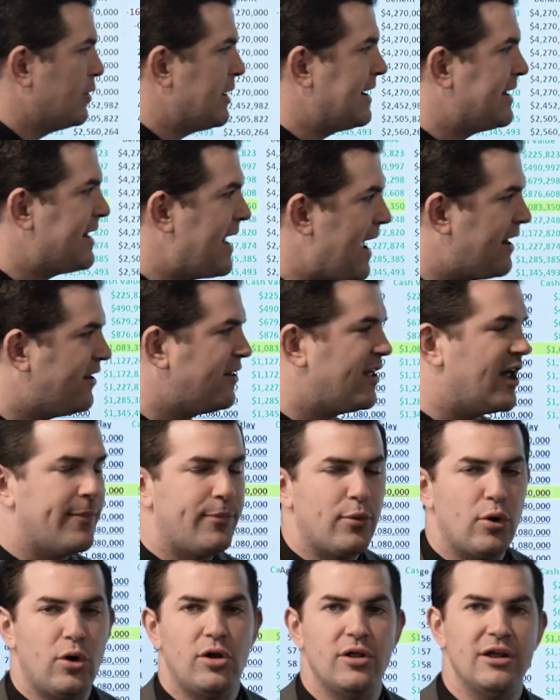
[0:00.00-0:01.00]
when I tally
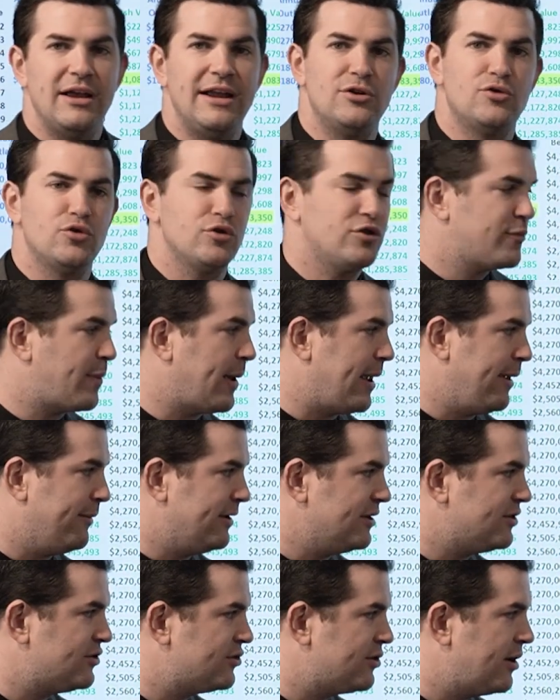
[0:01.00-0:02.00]
up all interest
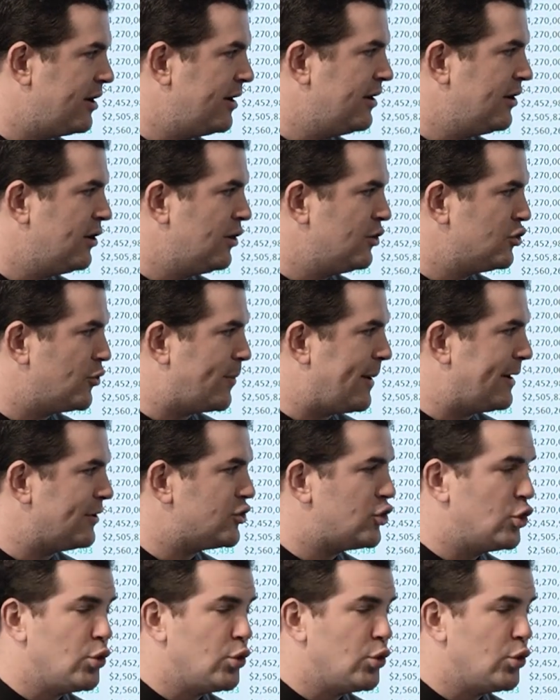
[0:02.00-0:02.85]
payments. So about